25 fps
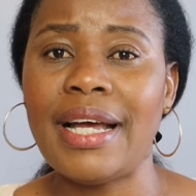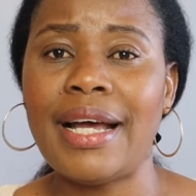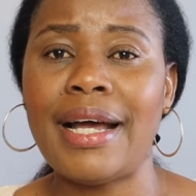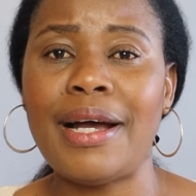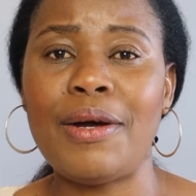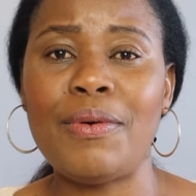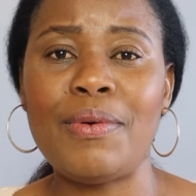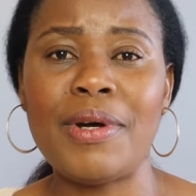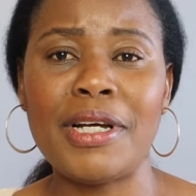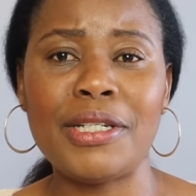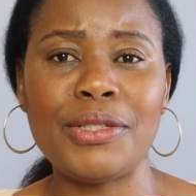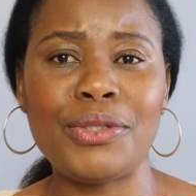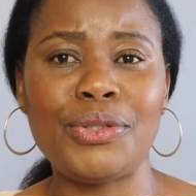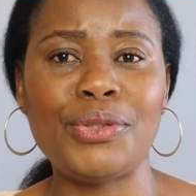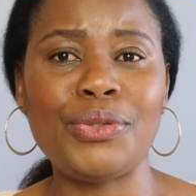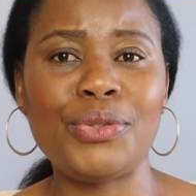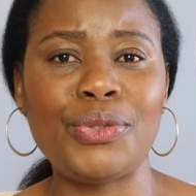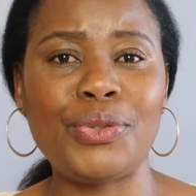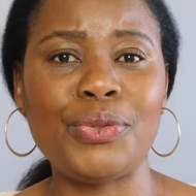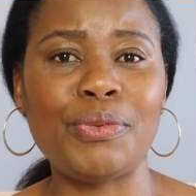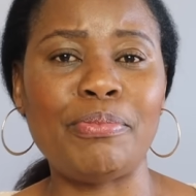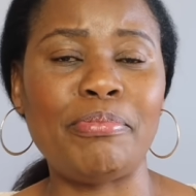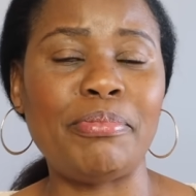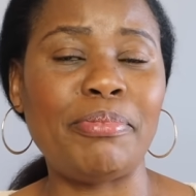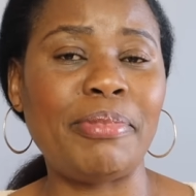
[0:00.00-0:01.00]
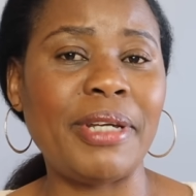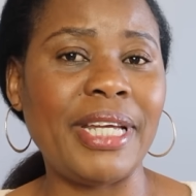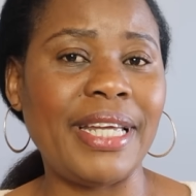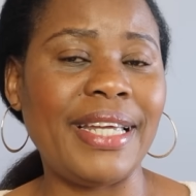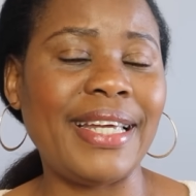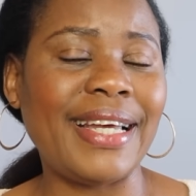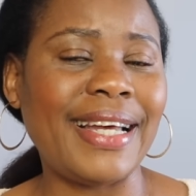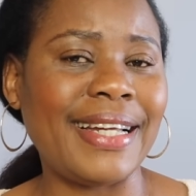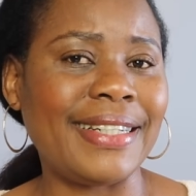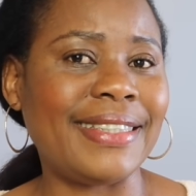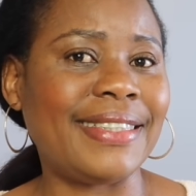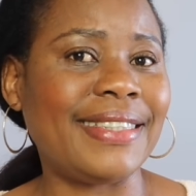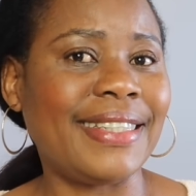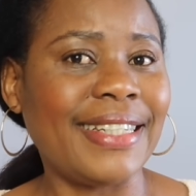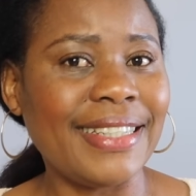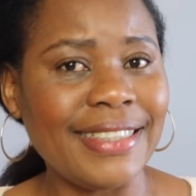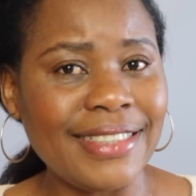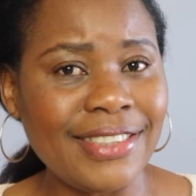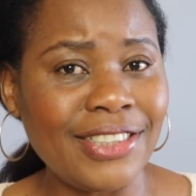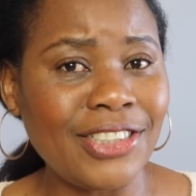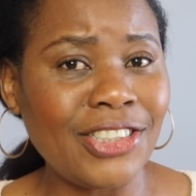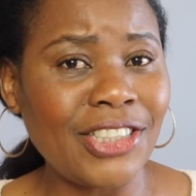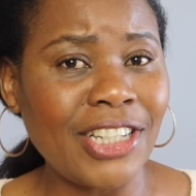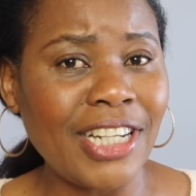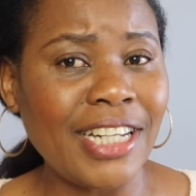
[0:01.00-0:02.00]
I want you to pay
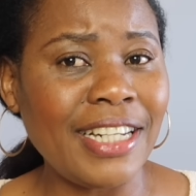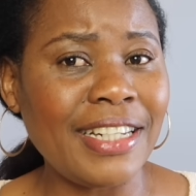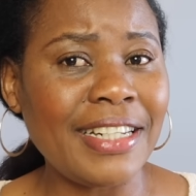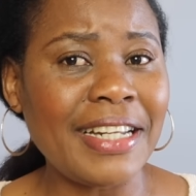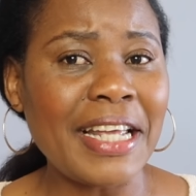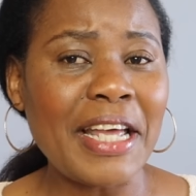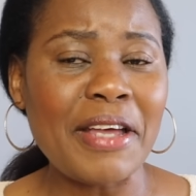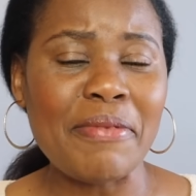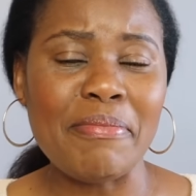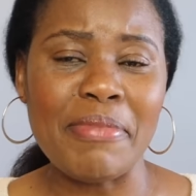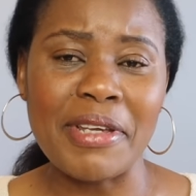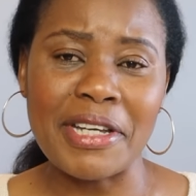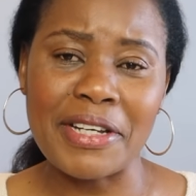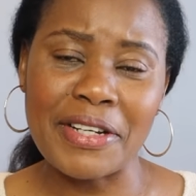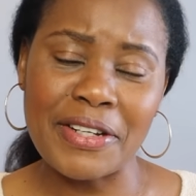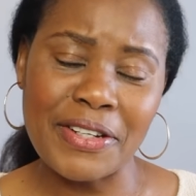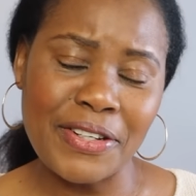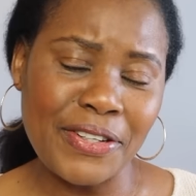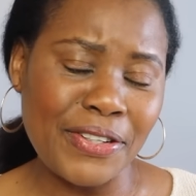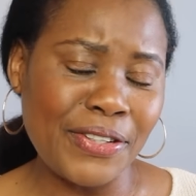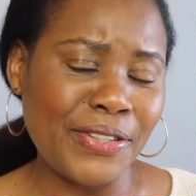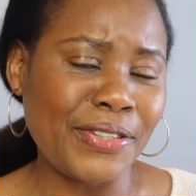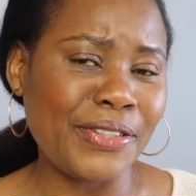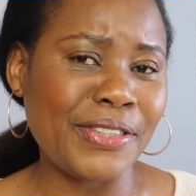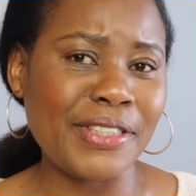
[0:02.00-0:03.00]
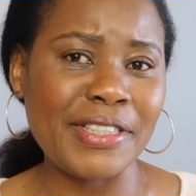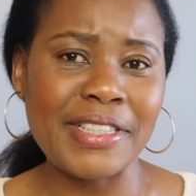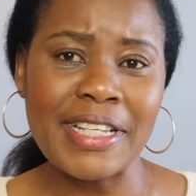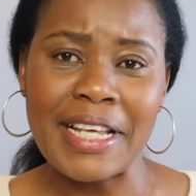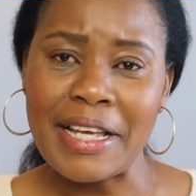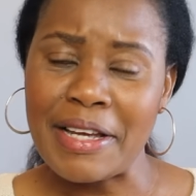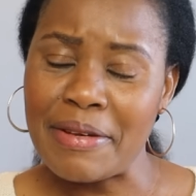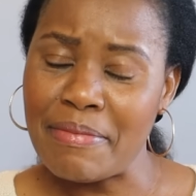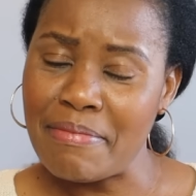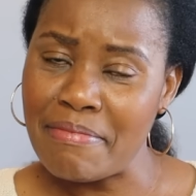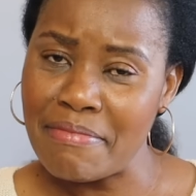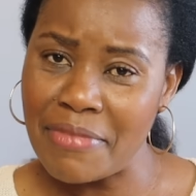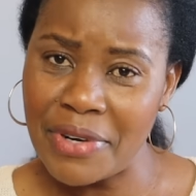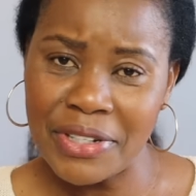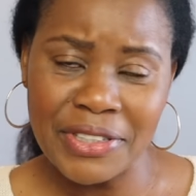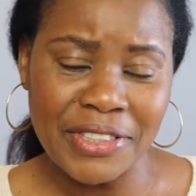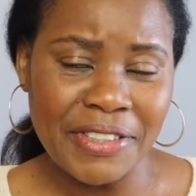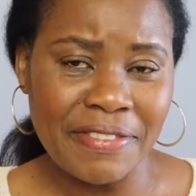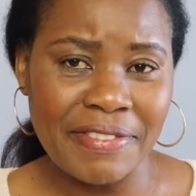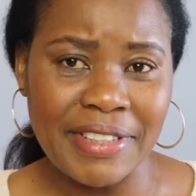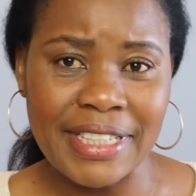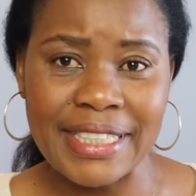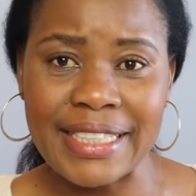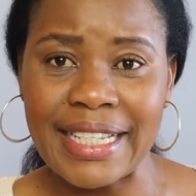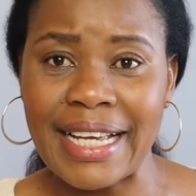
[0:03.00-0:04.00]
attention because most
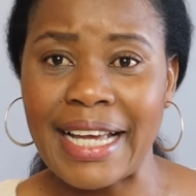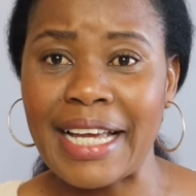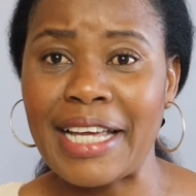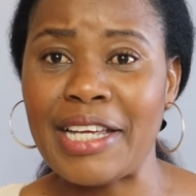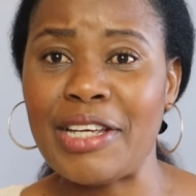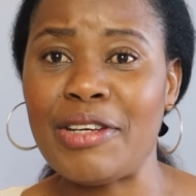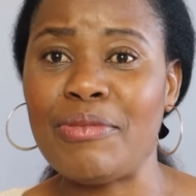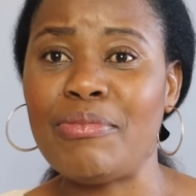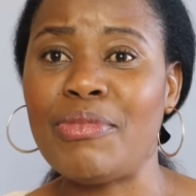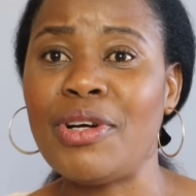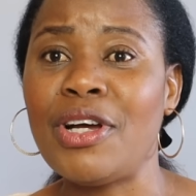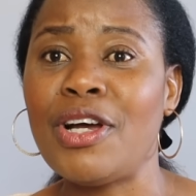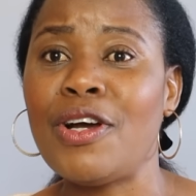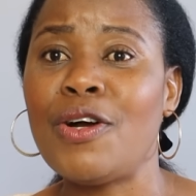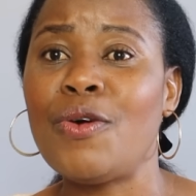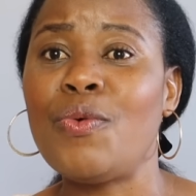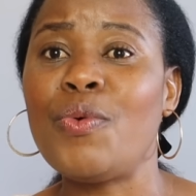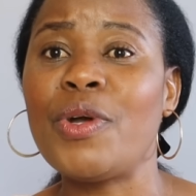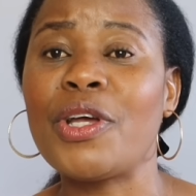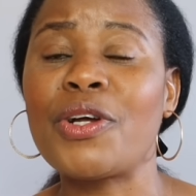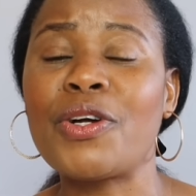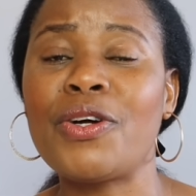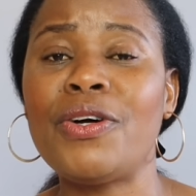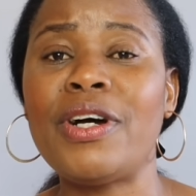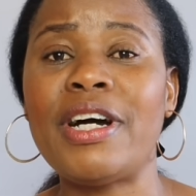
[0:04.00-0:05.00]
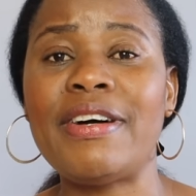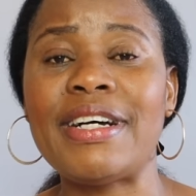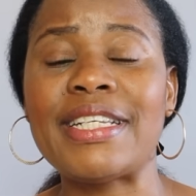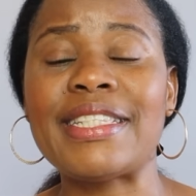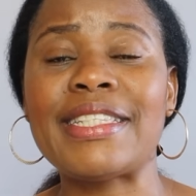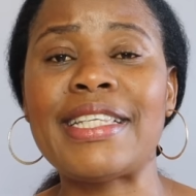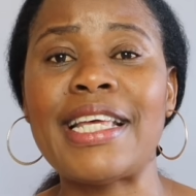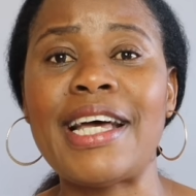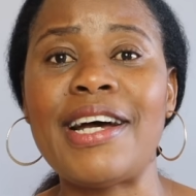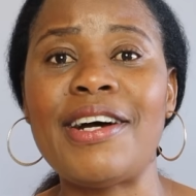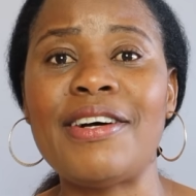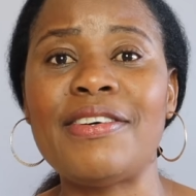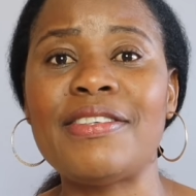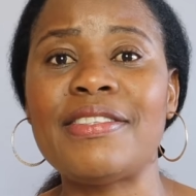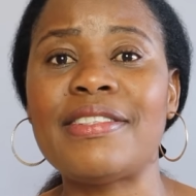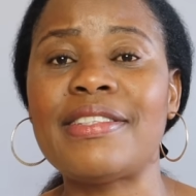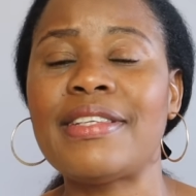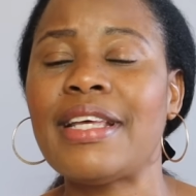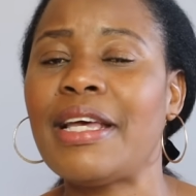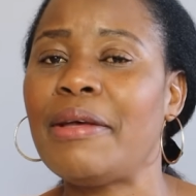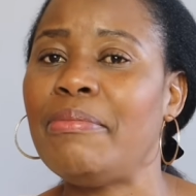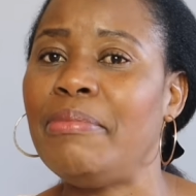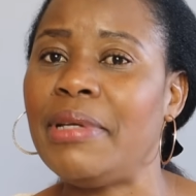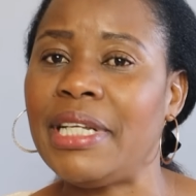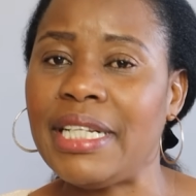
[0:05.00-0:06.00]
of the time we call
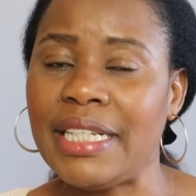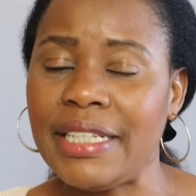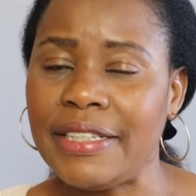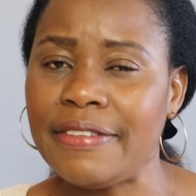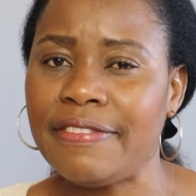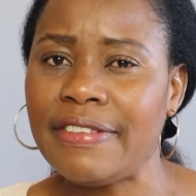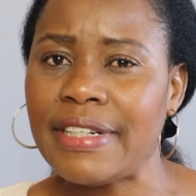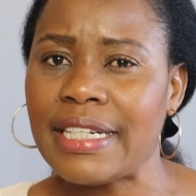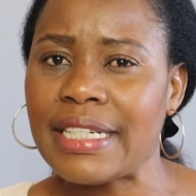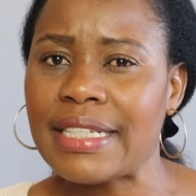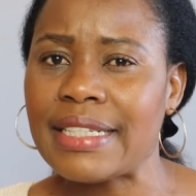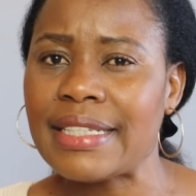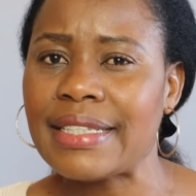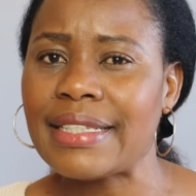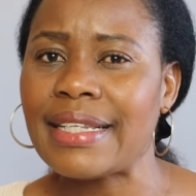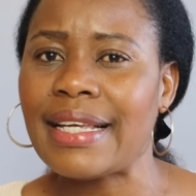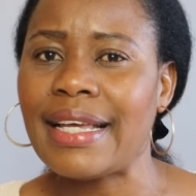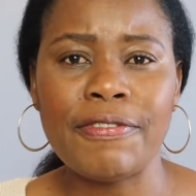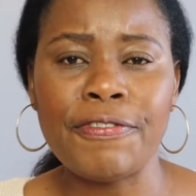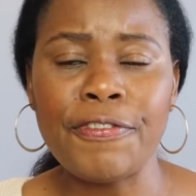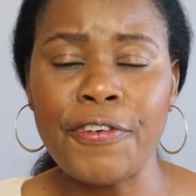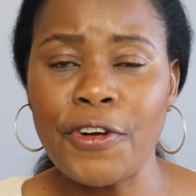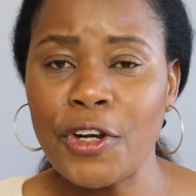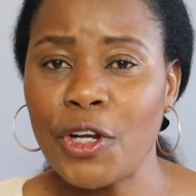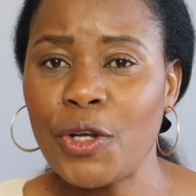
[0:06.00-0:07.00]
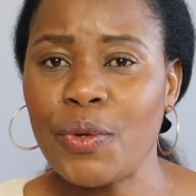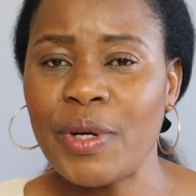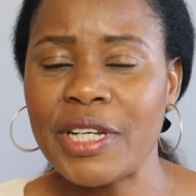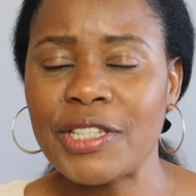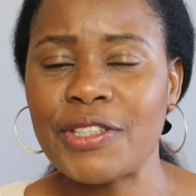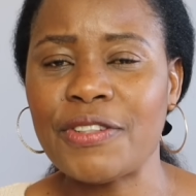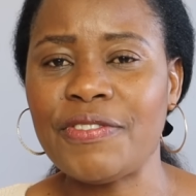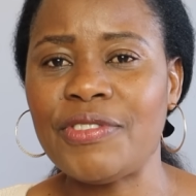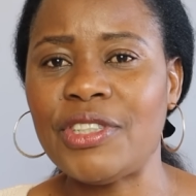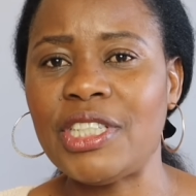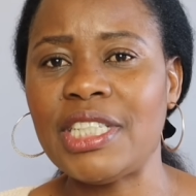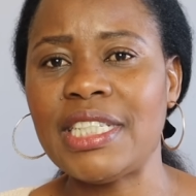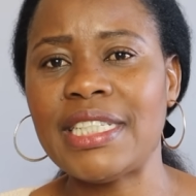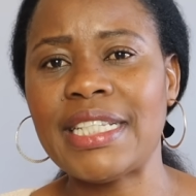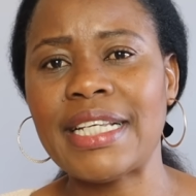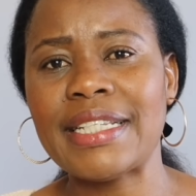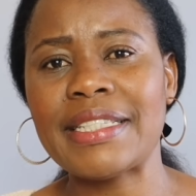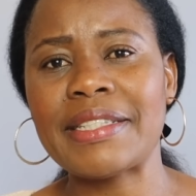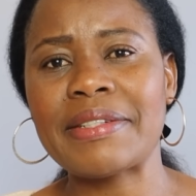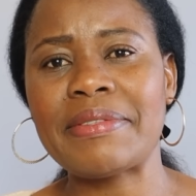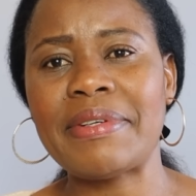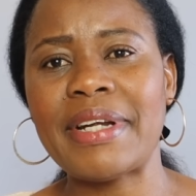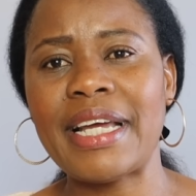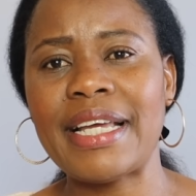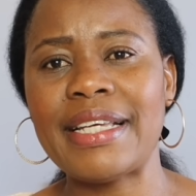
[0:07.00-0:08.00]
ourselves believers, followers of
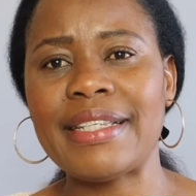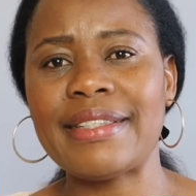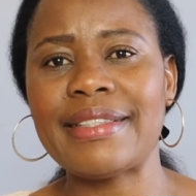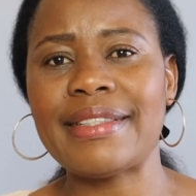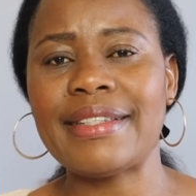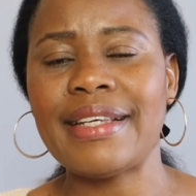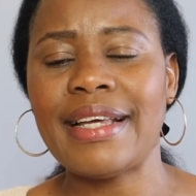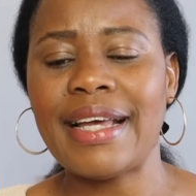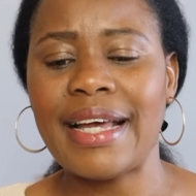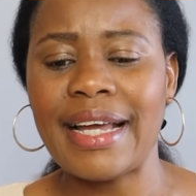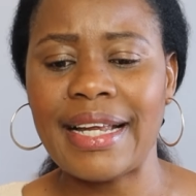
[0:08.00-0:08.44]
Jesus Christ,